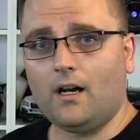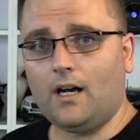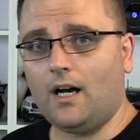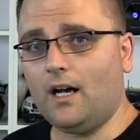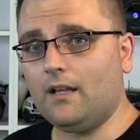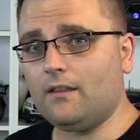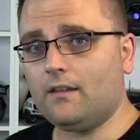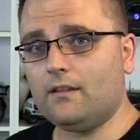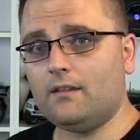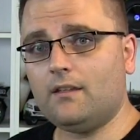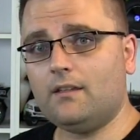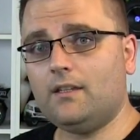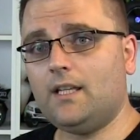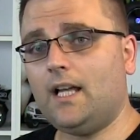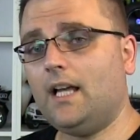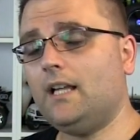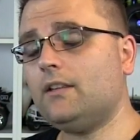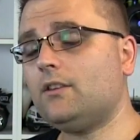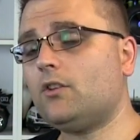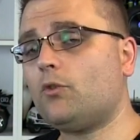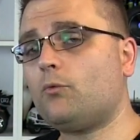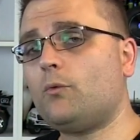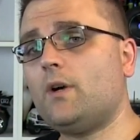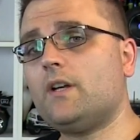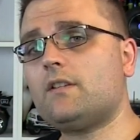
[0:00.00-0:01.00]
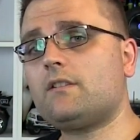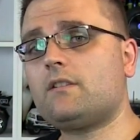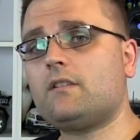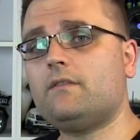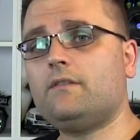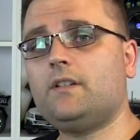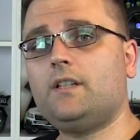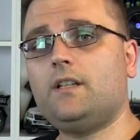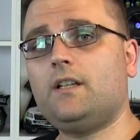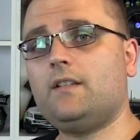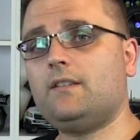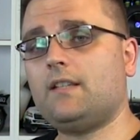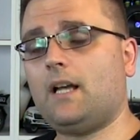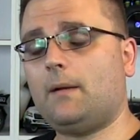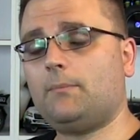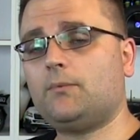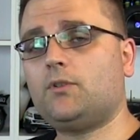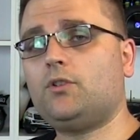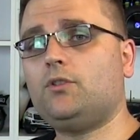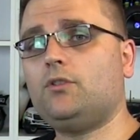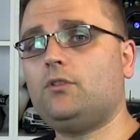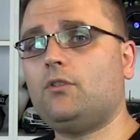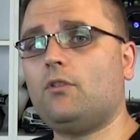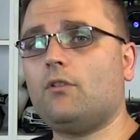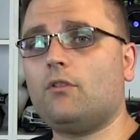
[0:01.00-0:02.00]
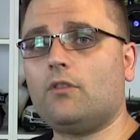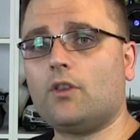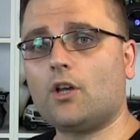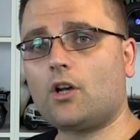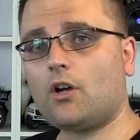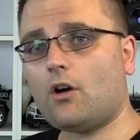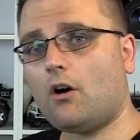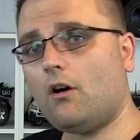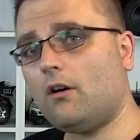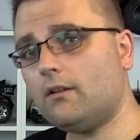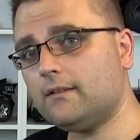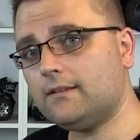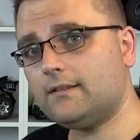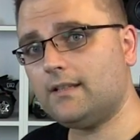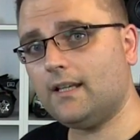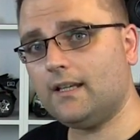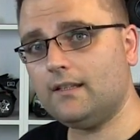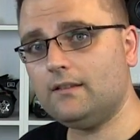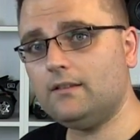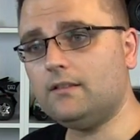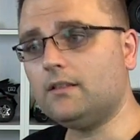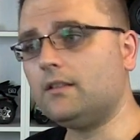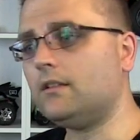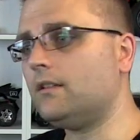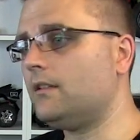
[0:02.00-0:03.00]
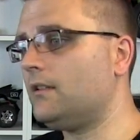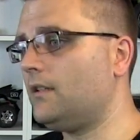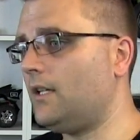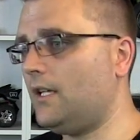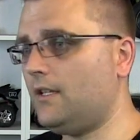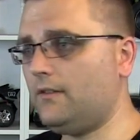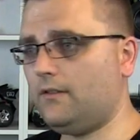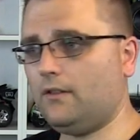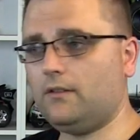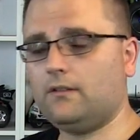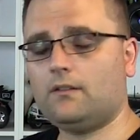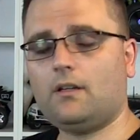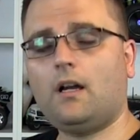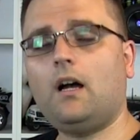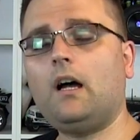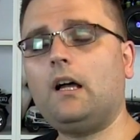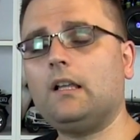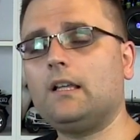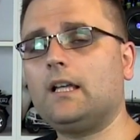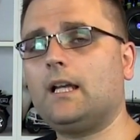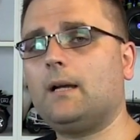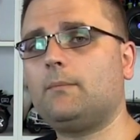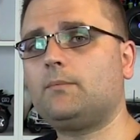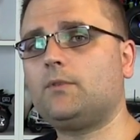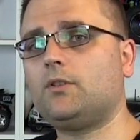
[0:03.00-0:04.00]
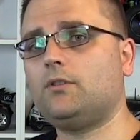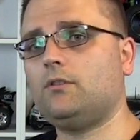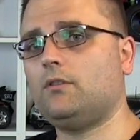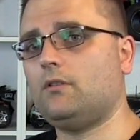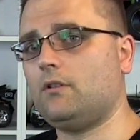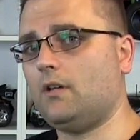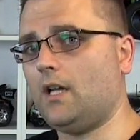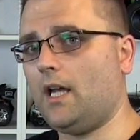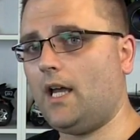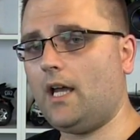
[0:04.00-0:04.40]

Other than that, the rest of it is up to you. The content, is entirely up to you.